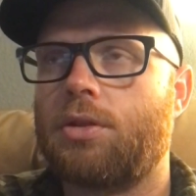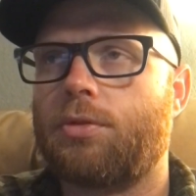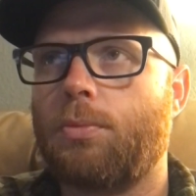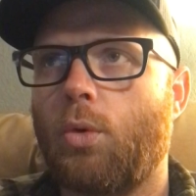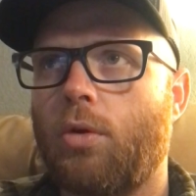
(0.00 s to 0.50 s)

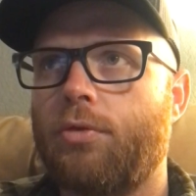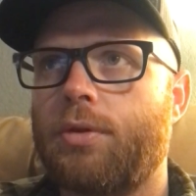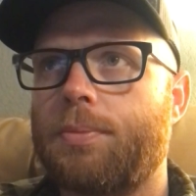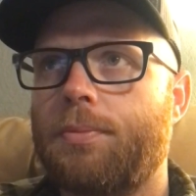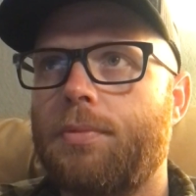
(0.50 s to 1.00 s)
more of
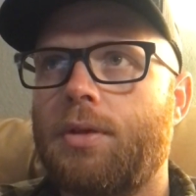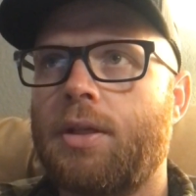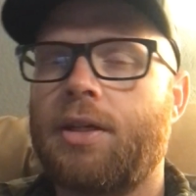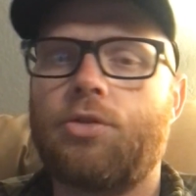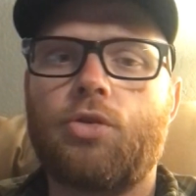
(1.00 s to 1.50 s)
an
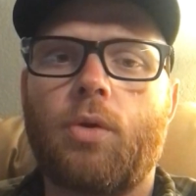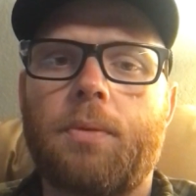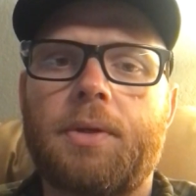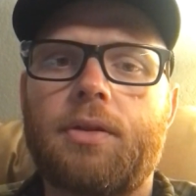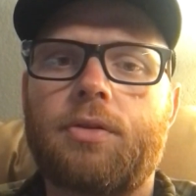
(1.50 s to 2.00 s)

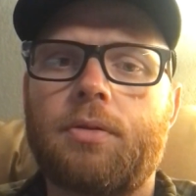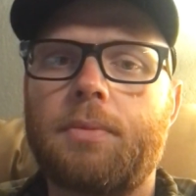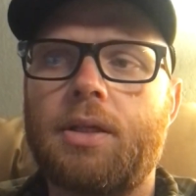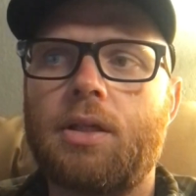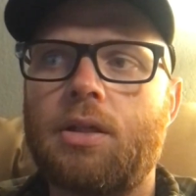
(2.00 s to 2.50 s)
enjoyment to
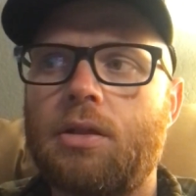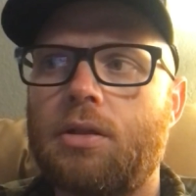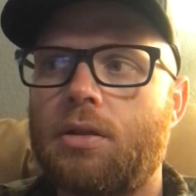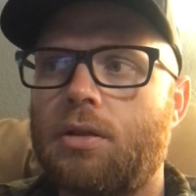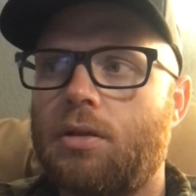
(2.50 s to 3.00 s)
me.
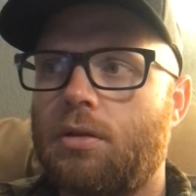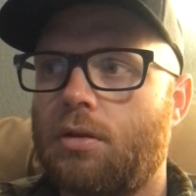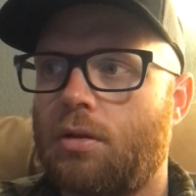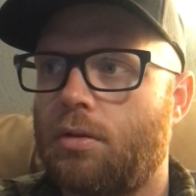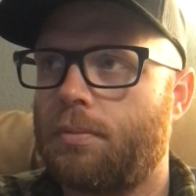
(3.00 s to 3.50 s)

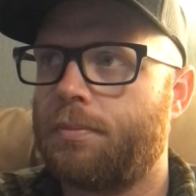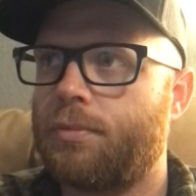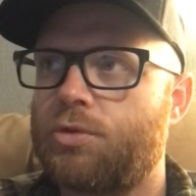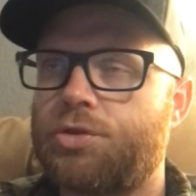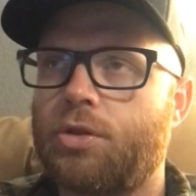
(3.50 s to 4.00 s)

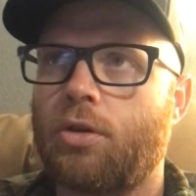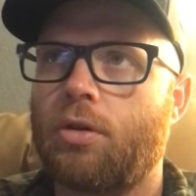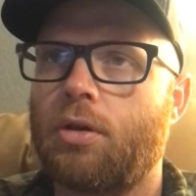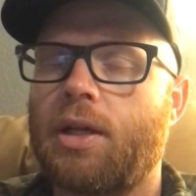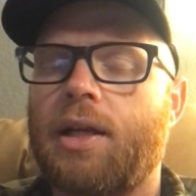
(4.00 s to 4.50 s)

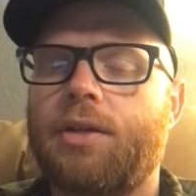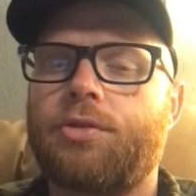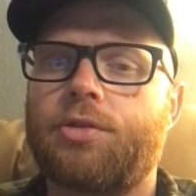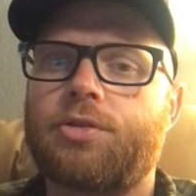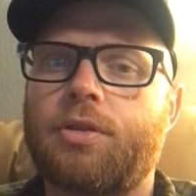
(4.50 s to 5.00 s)
Sure, I could
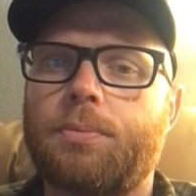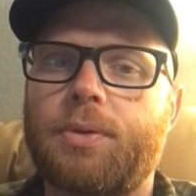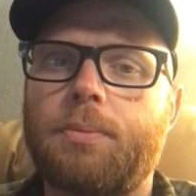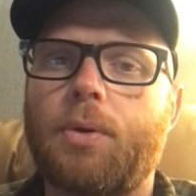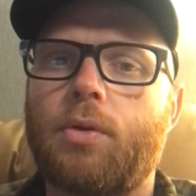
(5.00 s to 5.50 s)
just
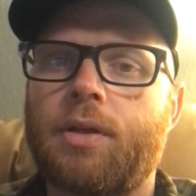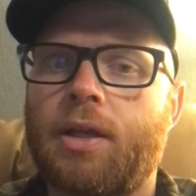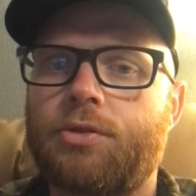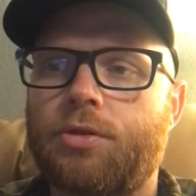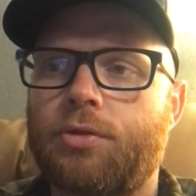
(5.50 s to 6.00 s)
simply bolt the
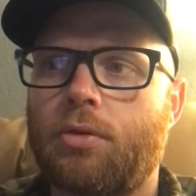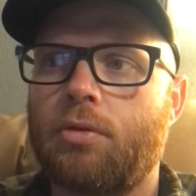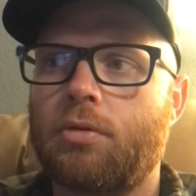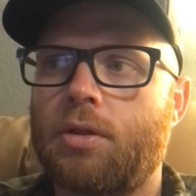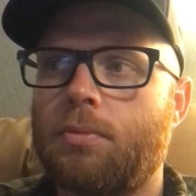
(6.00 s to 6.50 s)
nitrous
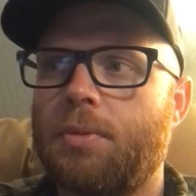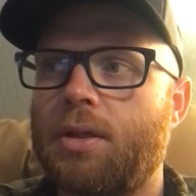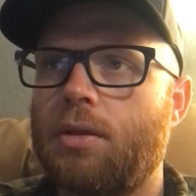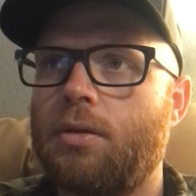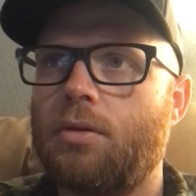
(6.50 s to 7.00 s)
on and
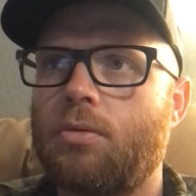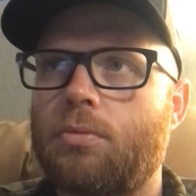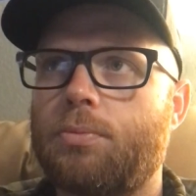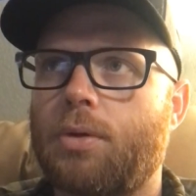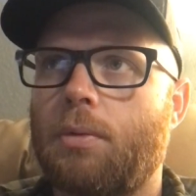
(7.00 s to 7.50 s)
be
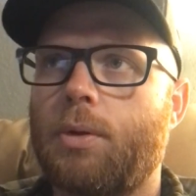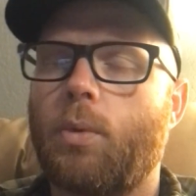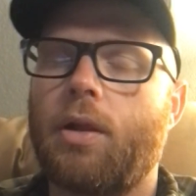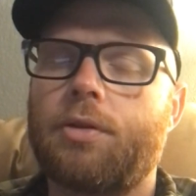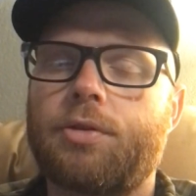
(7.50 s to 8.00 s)
probably
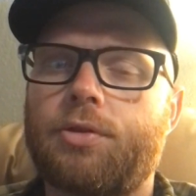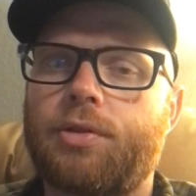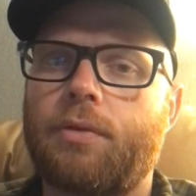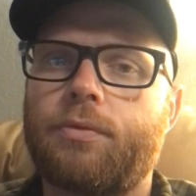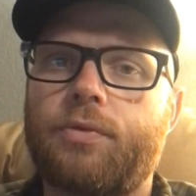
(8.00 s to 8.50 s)
well into
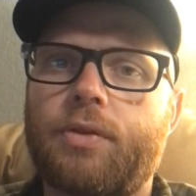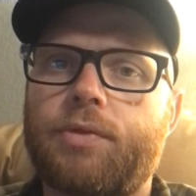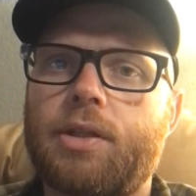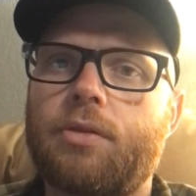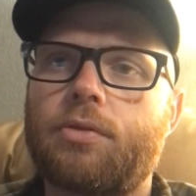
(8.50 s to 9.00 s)

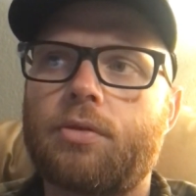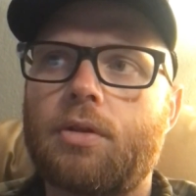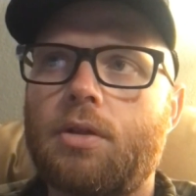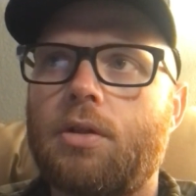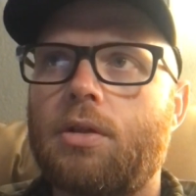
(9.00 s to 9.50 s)
750s,
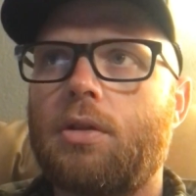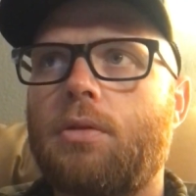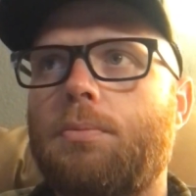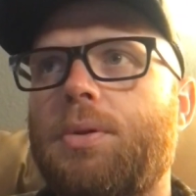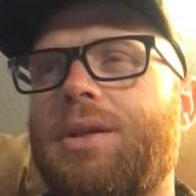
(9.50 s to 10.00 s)

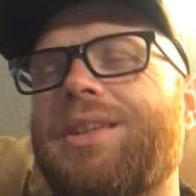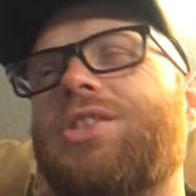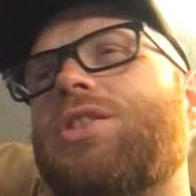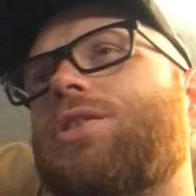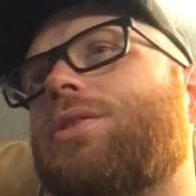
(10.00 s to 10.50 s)
but it's
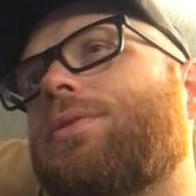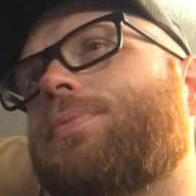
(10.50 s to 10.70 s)
just,